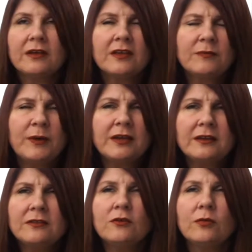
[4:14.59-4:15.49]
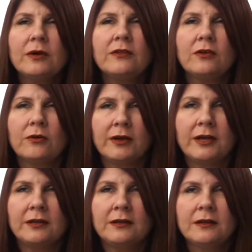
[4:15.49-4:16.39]
expanding the career that you're
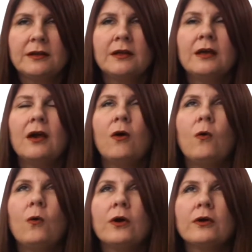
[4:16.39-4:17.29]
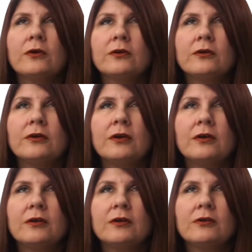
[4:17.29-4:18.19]
in or
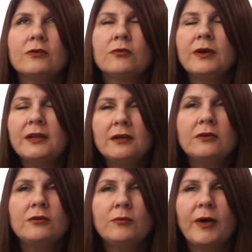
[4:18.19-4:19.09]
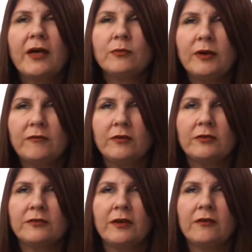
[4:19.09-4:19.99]
creating a new pathway for
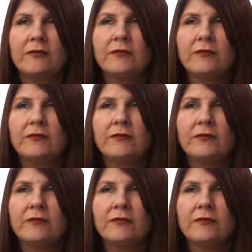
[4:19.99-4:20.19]
yourself,